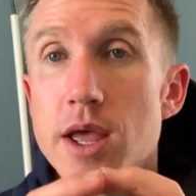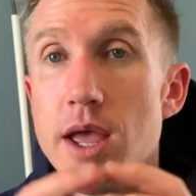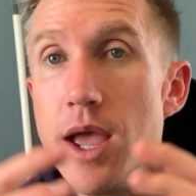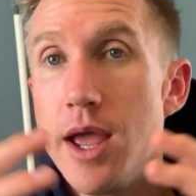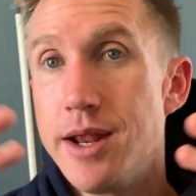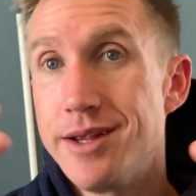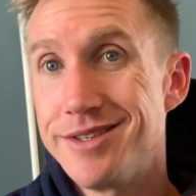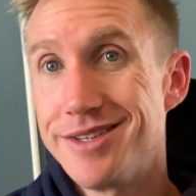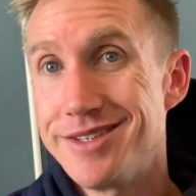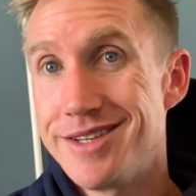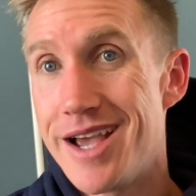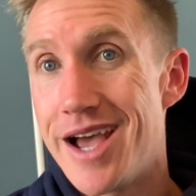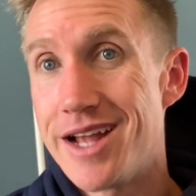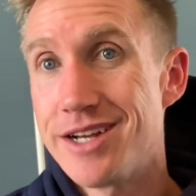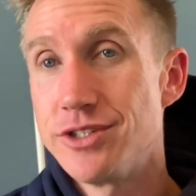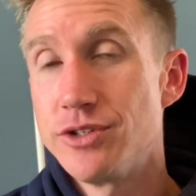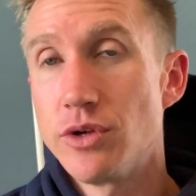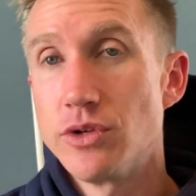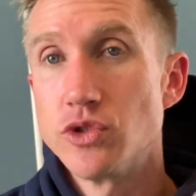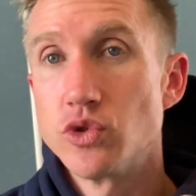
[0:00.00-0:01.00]
and it's
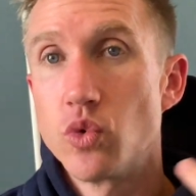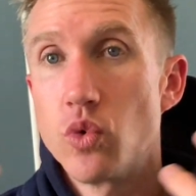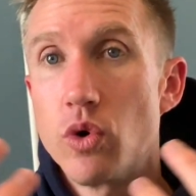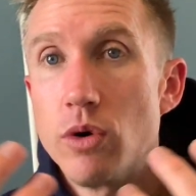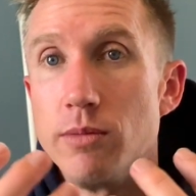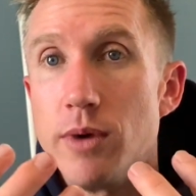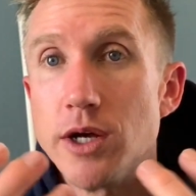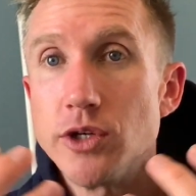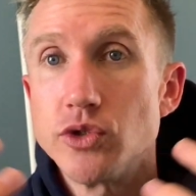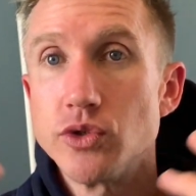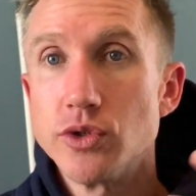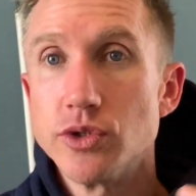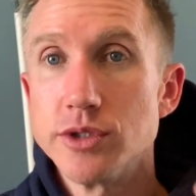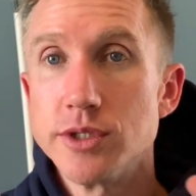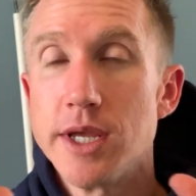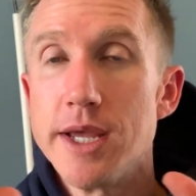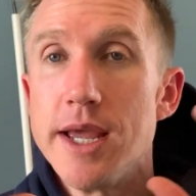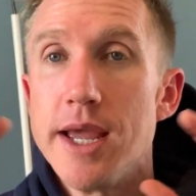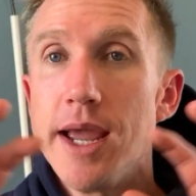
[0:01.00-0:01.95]
attached to all those core muscles,